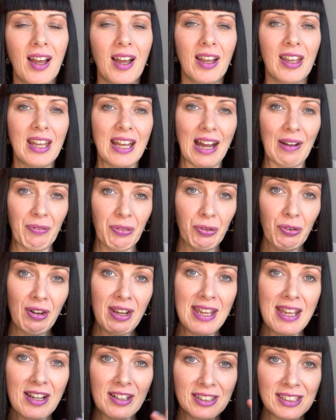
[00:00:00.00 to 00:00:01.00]
You have
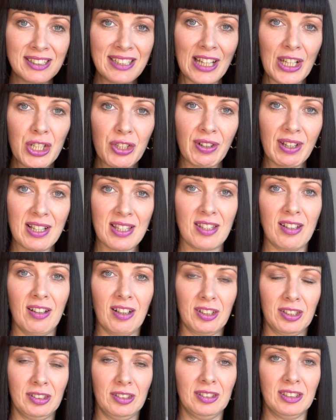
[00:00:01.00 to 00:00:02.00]
3 concentric
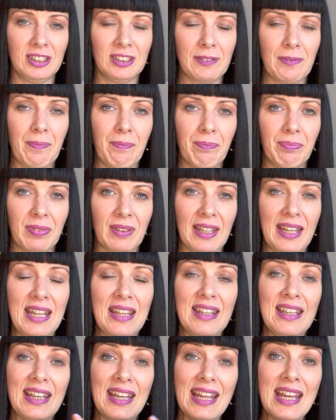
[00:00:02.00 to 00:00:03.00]
circles. In
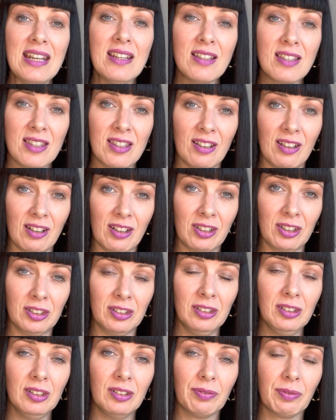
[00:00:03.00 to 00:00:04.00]
the inner
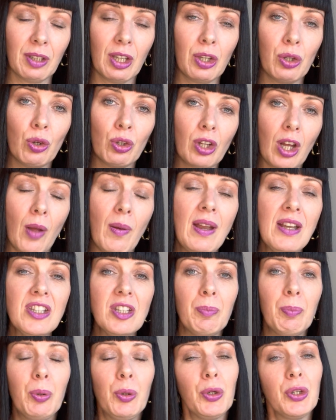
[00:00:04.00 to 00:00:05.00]
circle, you're going to
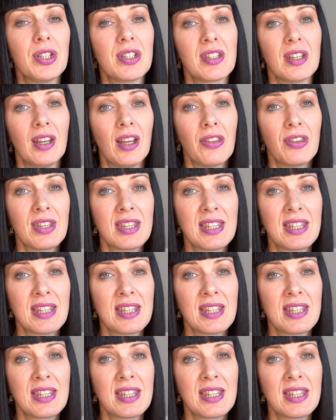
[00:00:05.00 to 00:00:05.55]
put the